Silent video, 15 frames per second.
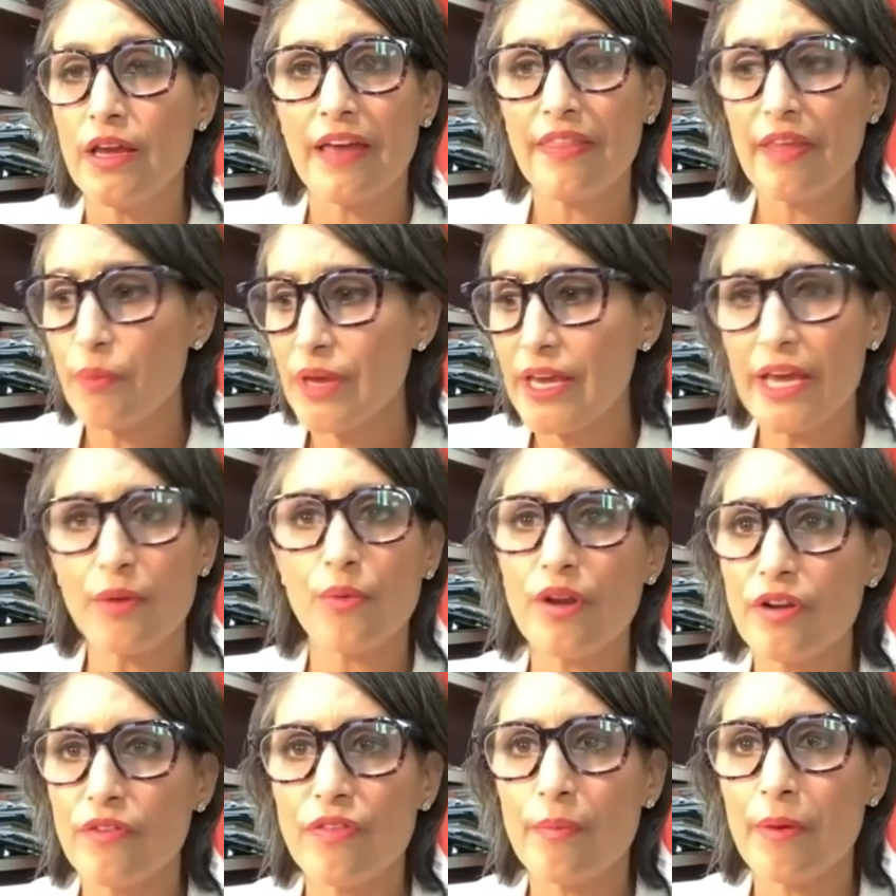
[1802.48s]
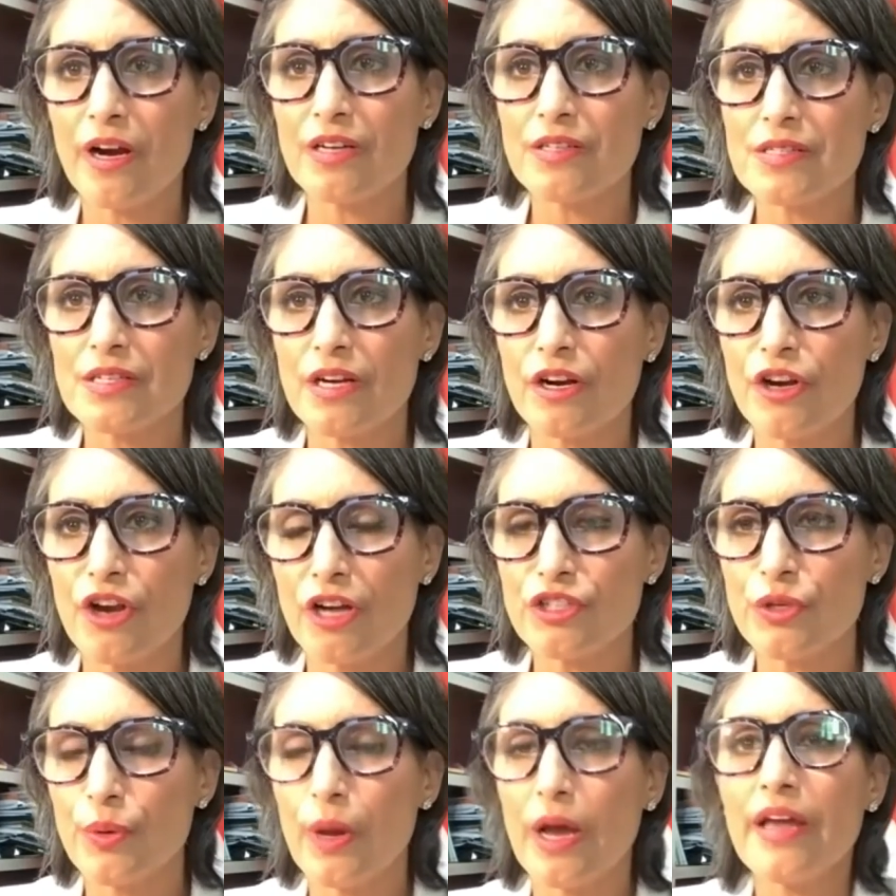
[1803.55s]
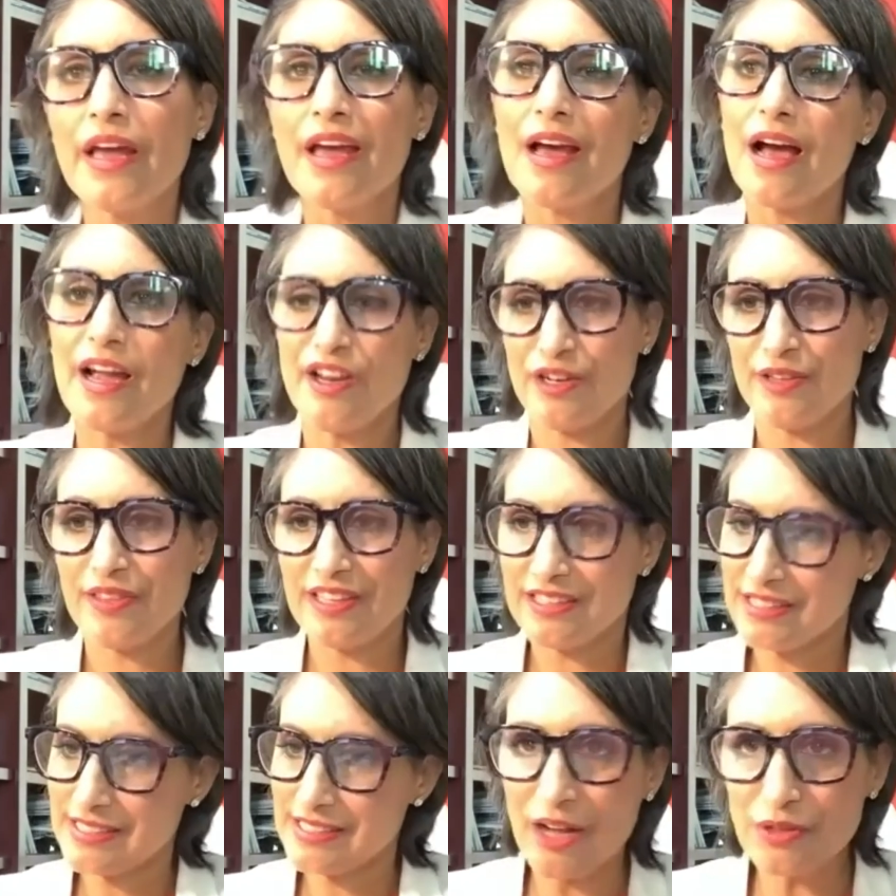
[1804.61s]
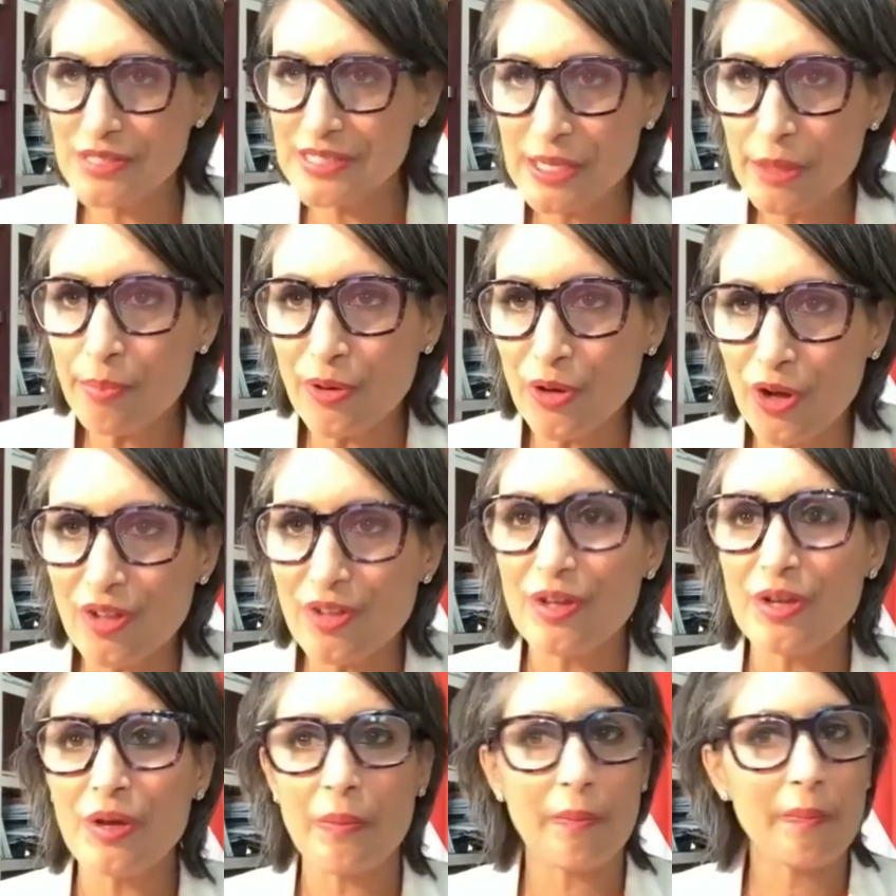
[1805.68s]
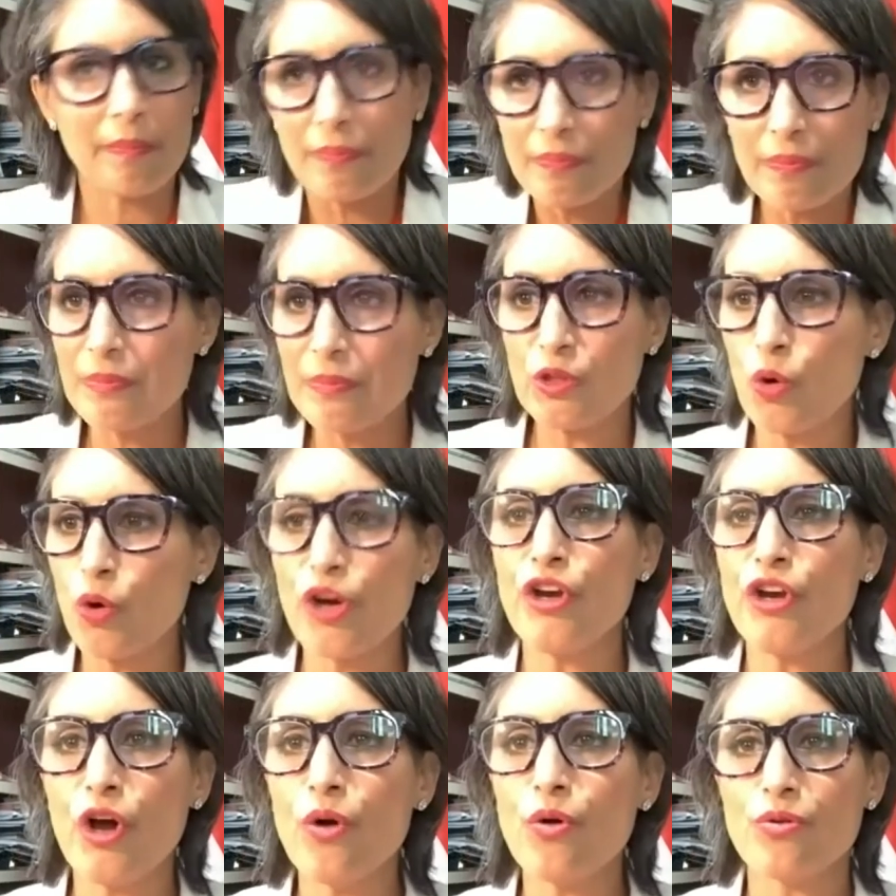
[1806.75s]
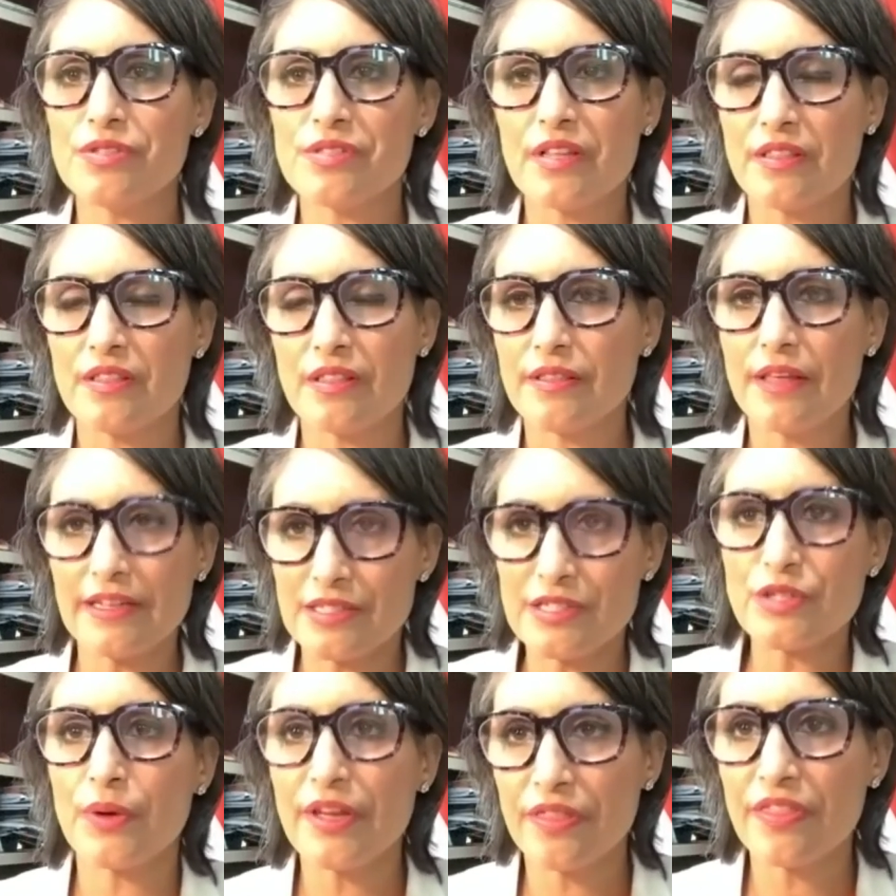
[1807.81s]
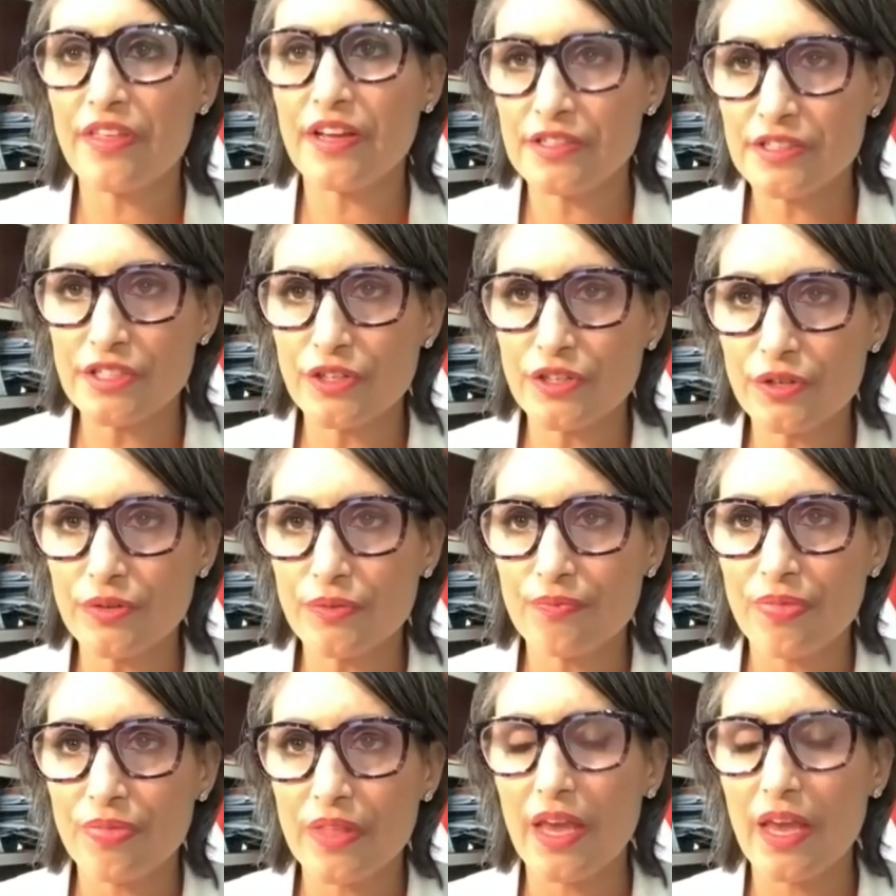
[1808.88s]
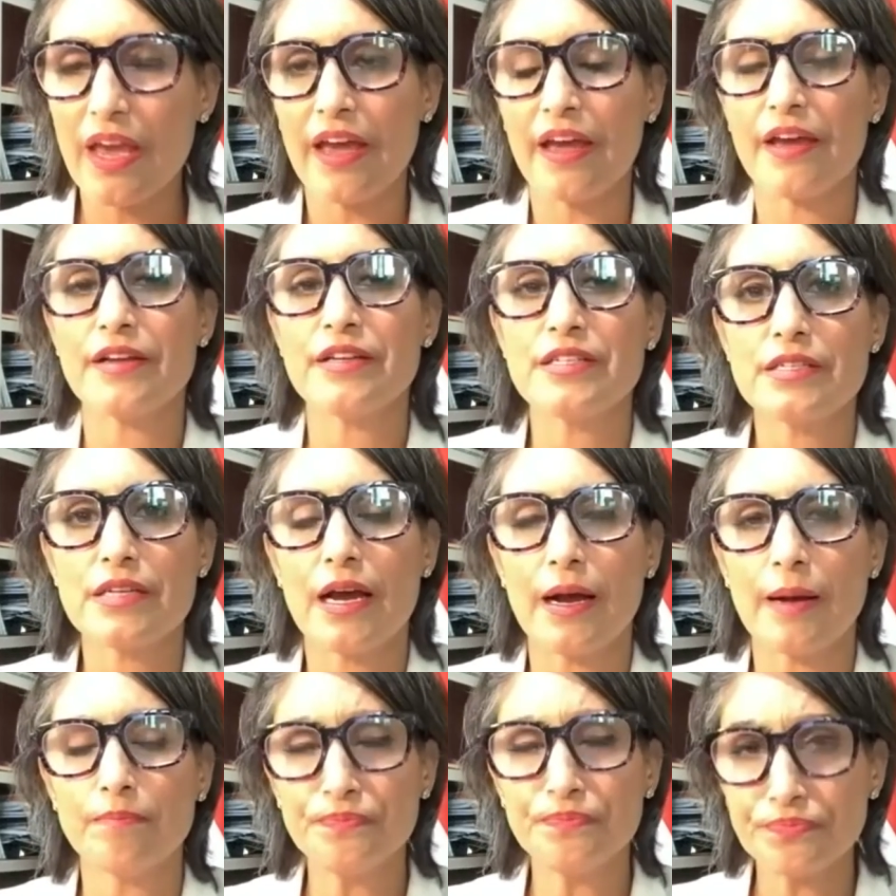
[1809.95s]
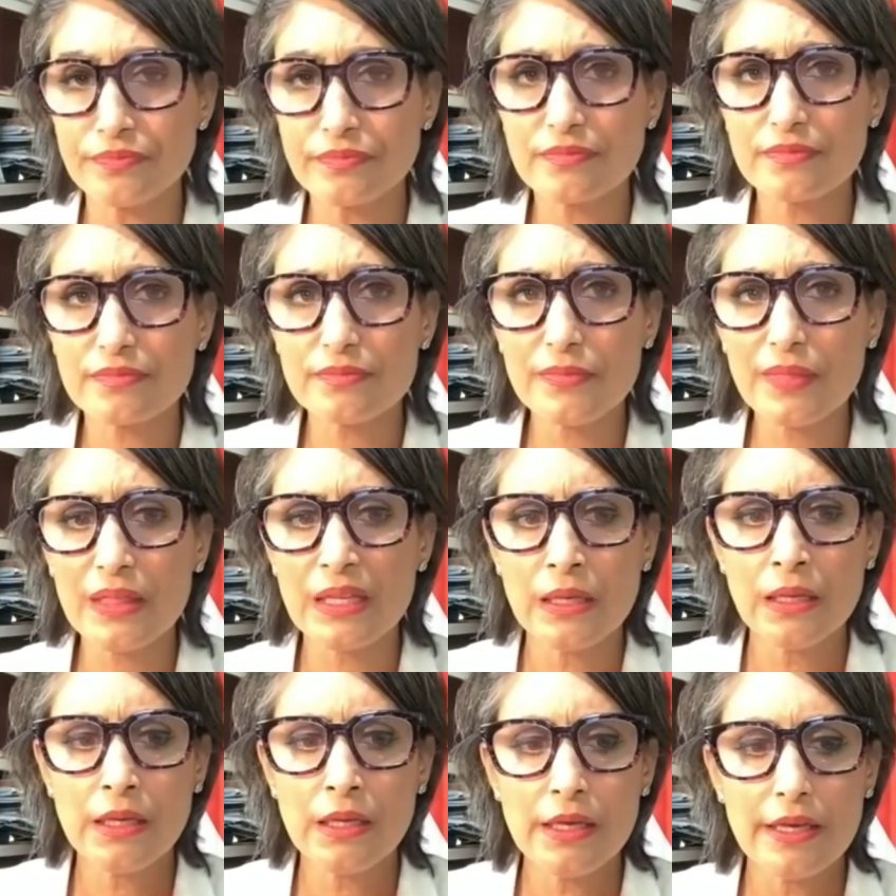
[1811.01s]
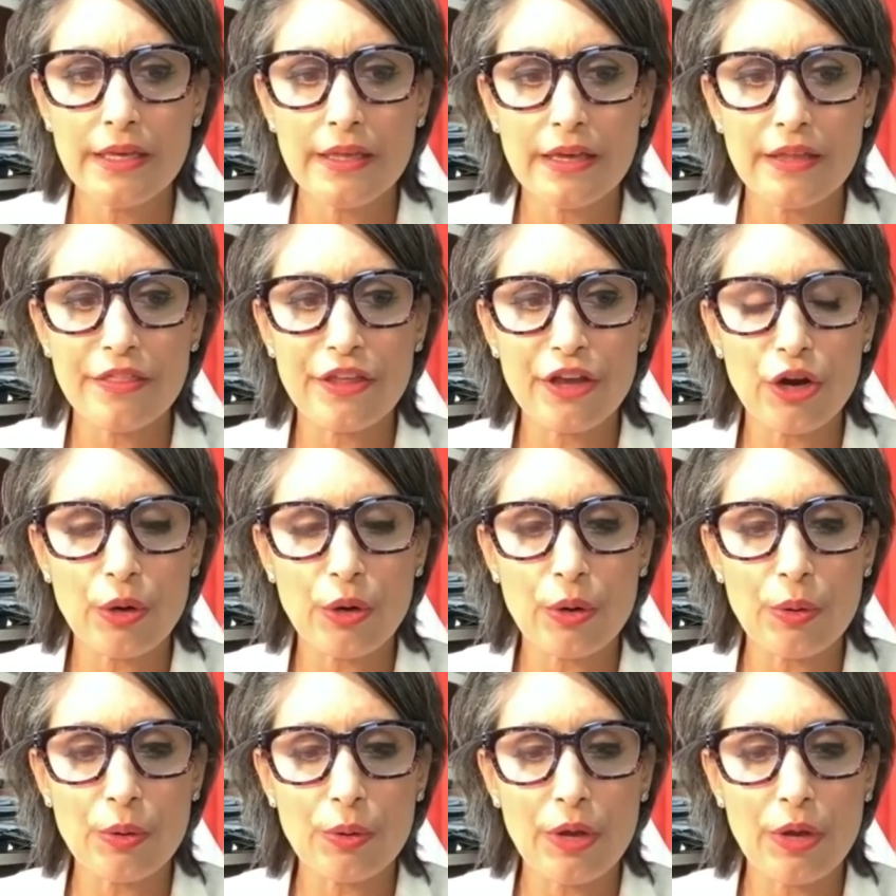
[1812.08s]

and that we get rid of the parts that are not doing. I, it sounds simple. Lord knows that that's the right thing to do. And um, there,